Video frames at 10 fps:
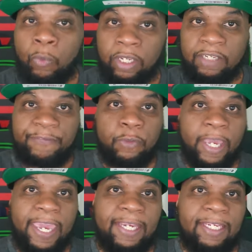Well, if you
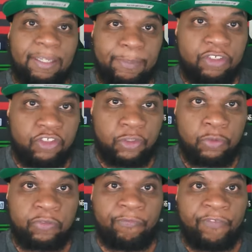add lemon
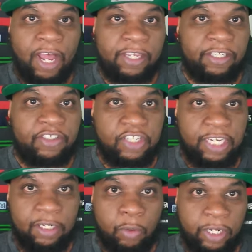juice, vodka,
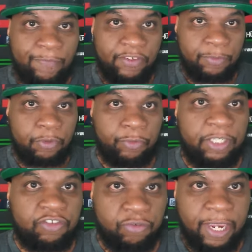gin, or even some
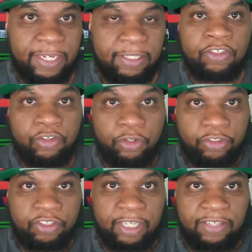green dragon to
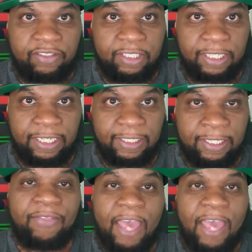your THC lean,